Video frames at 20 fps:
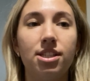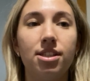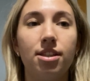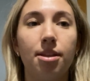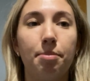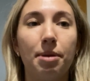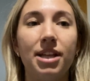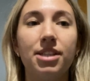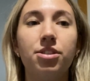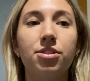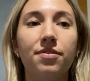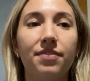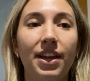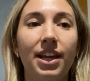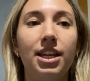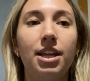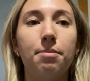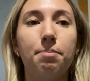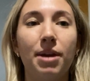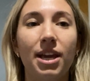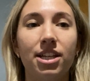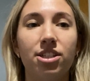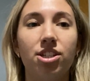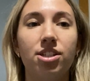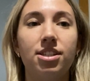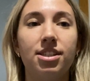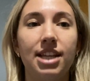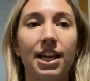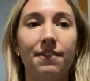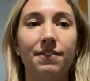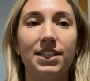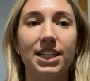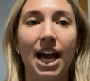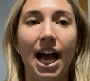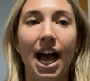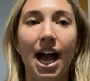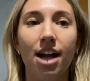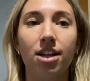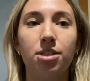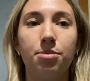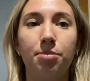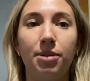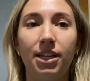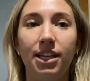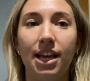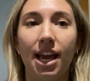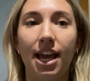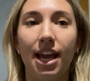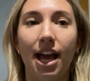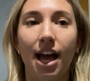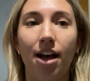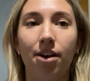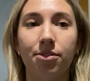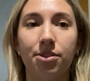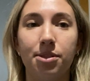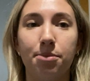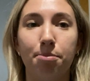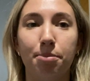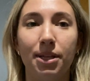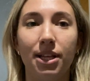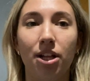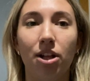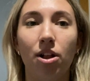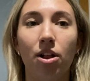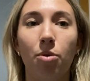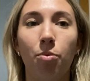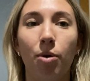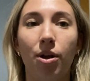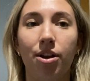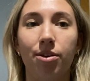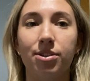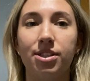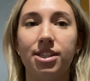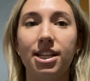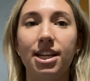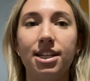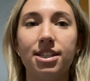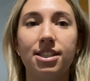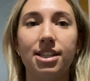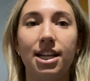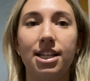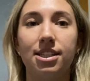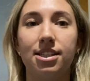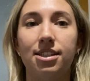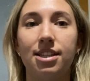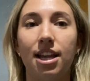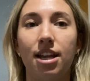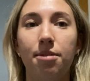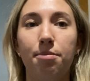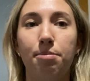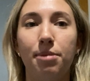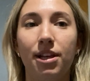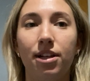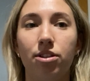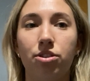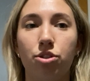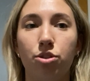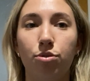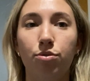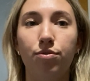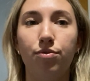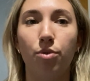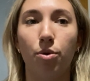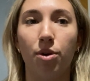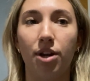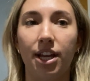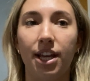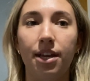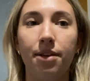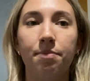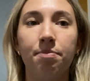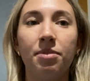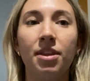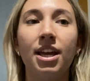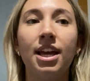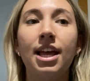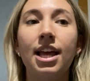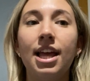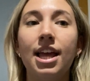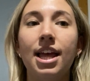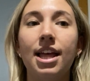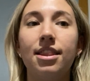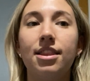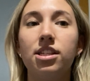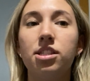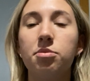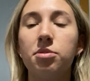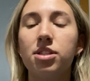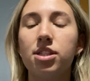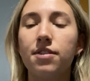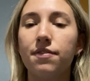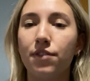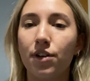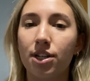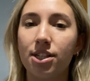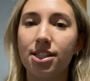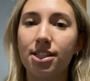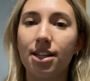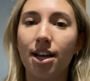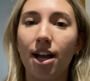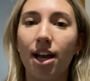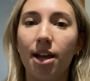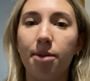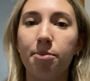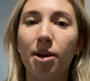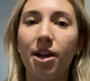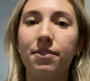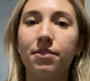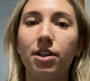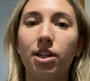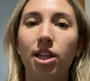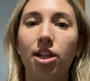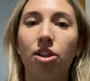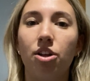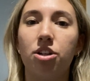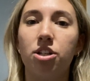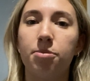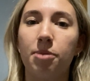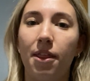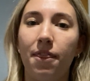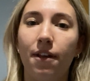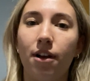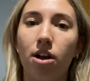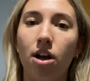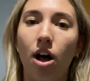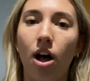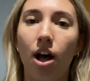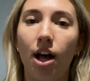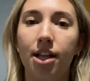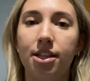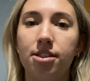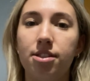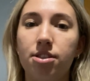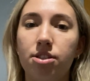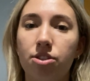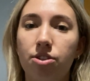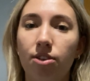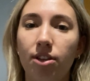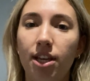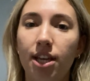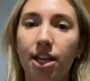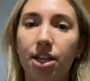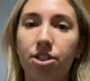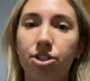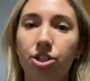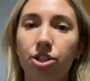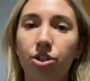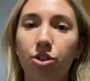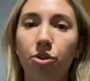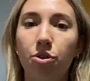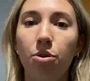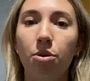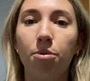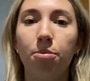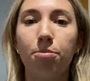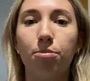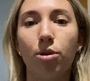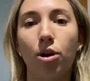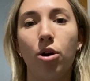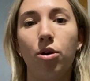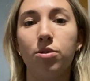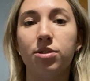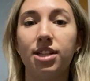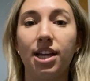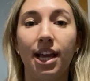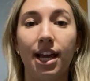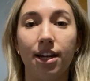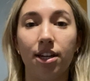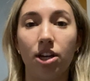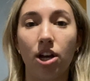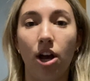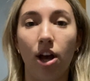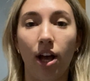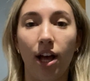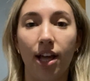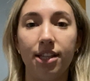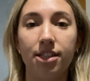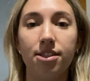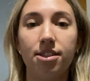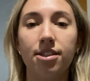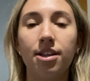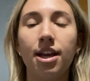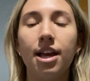Pennsylvania Patient Safety Act, PA House Bill 106 and Senate Bill 240. This was the first time I really learned about the cons to the issue, pros and cons.